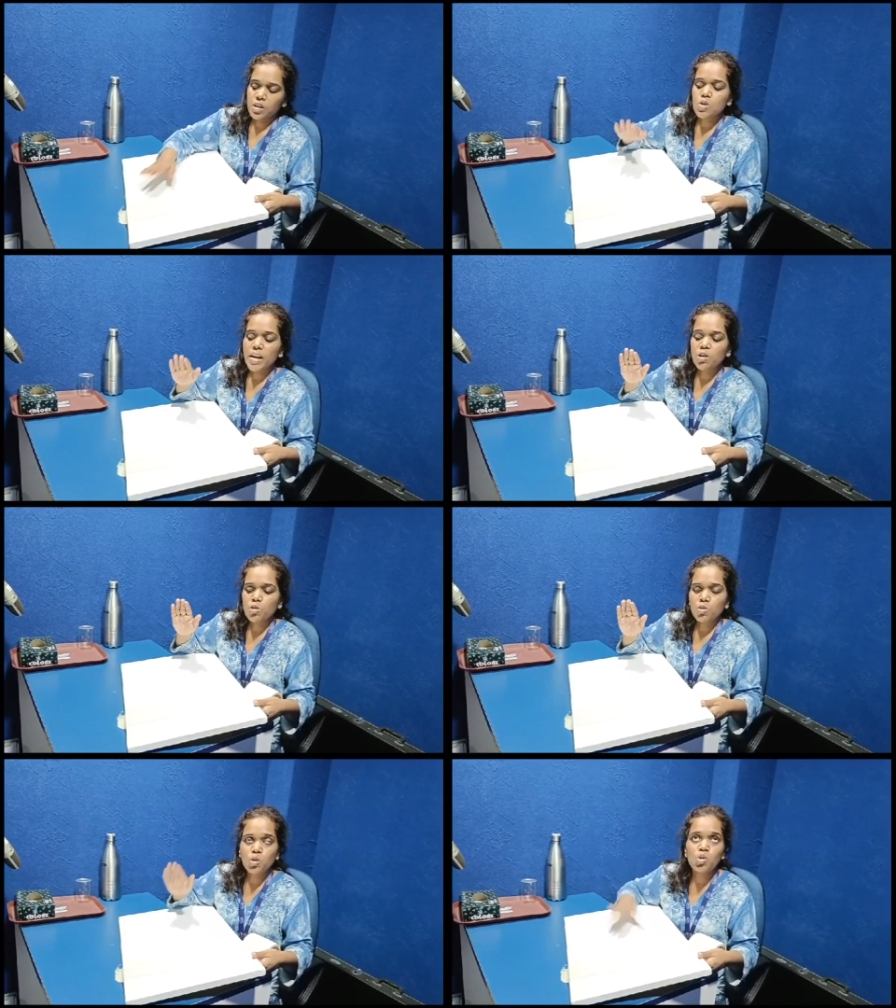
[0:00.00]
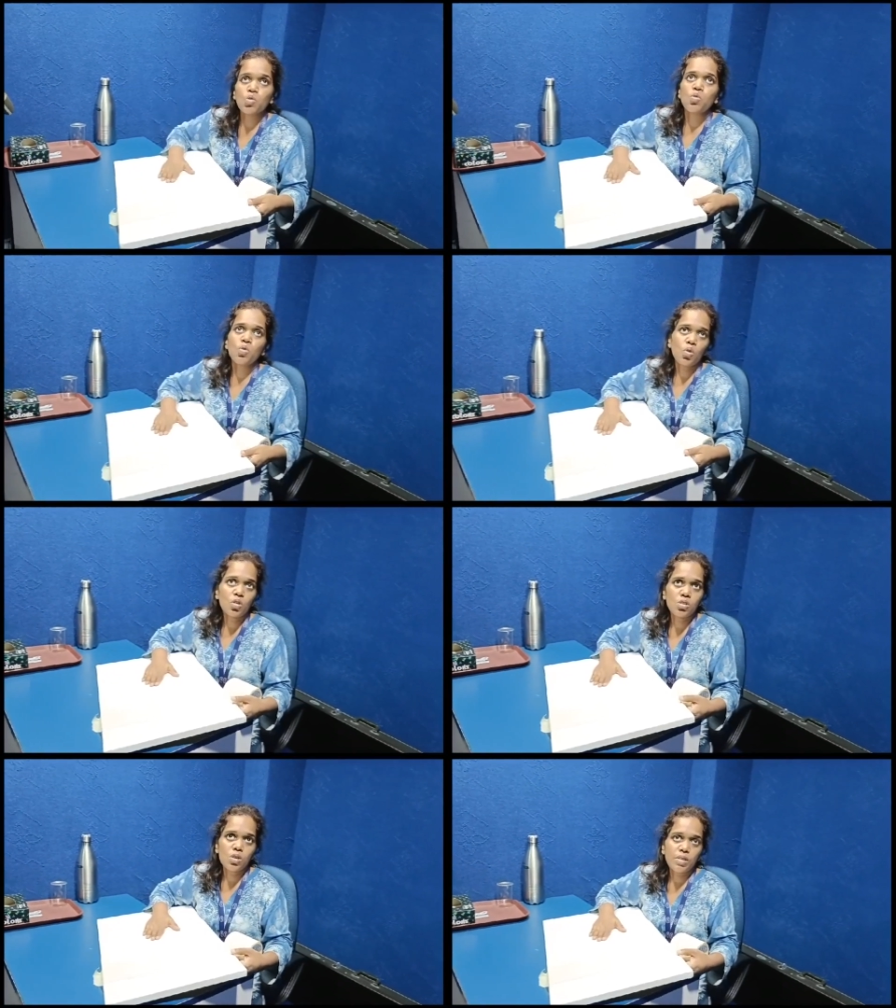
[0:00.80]
So I do 2
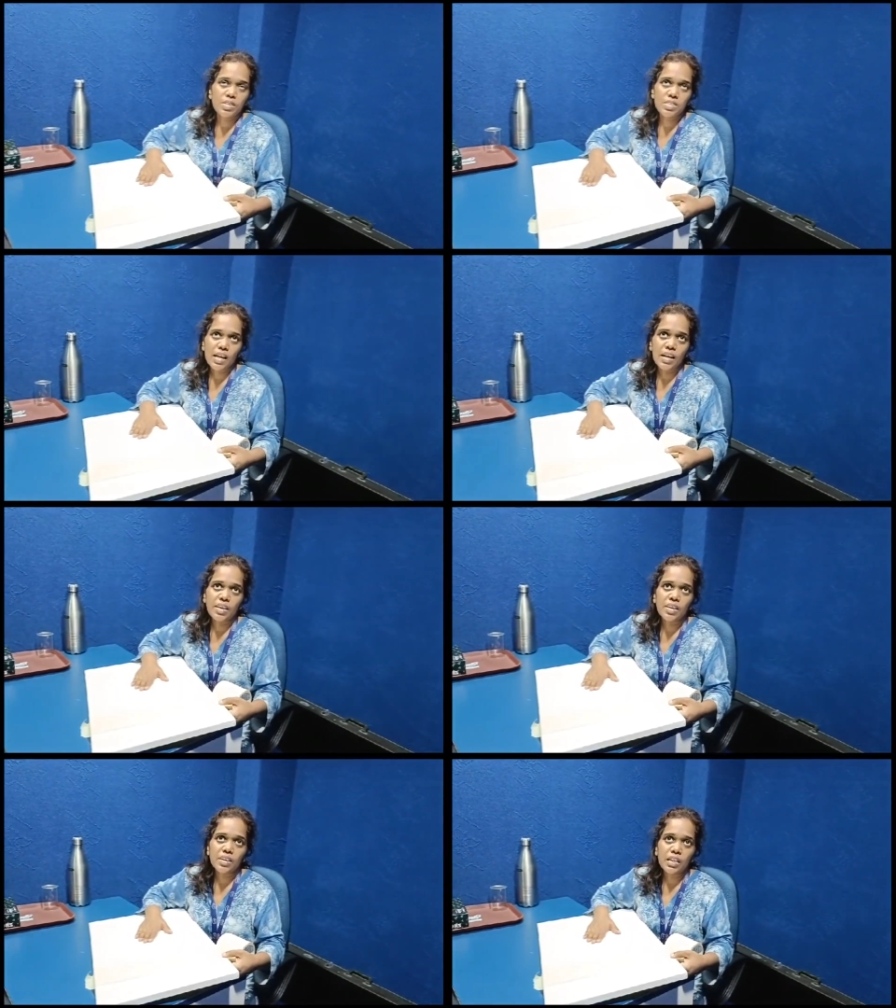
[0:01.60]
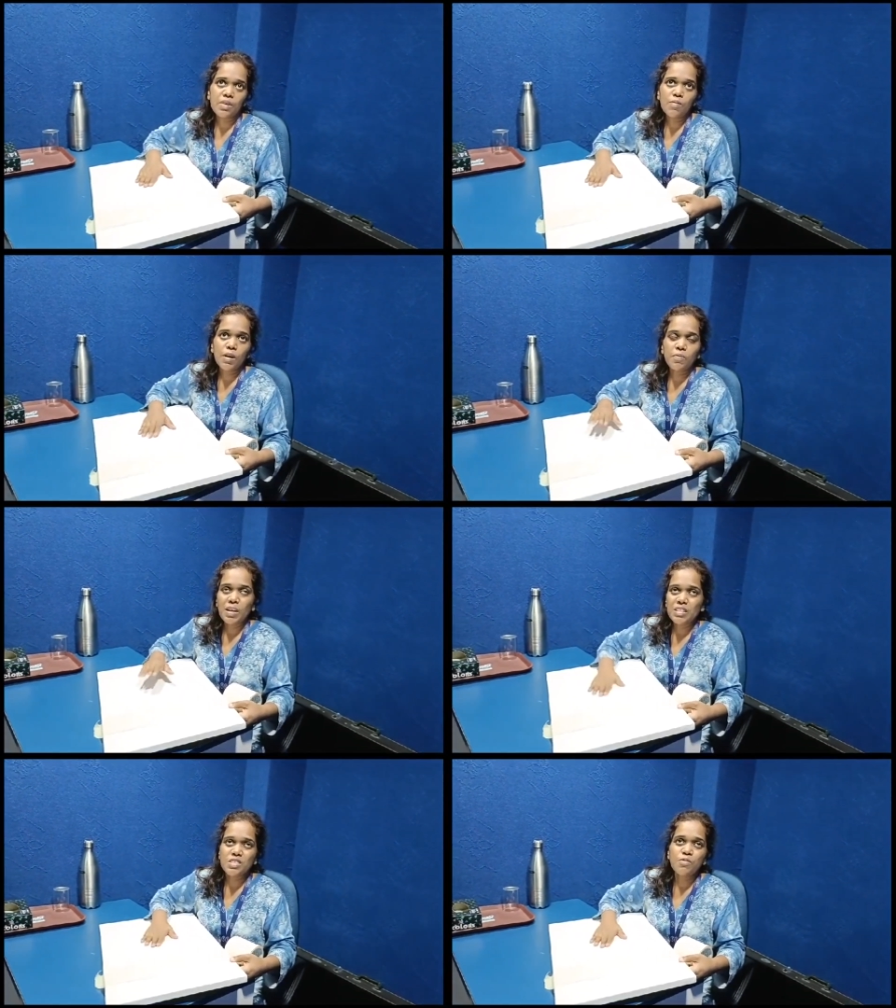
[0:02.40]
coats on the sky area.
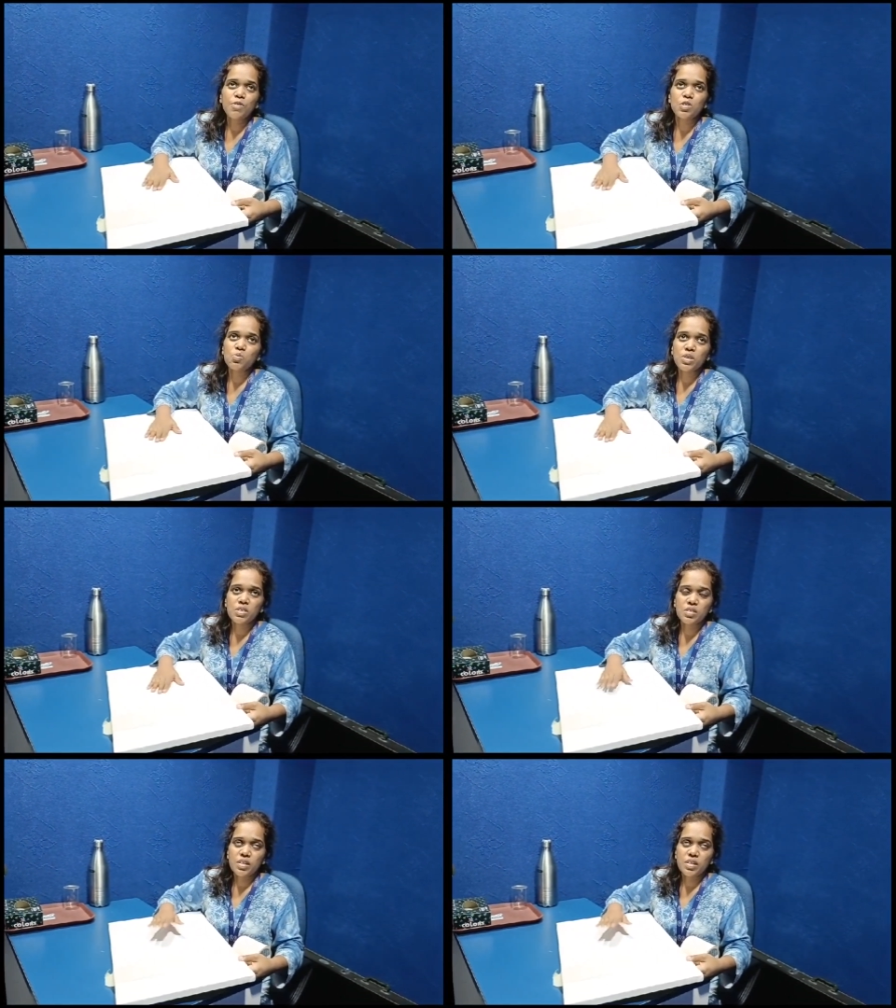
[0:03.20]
Once the first one is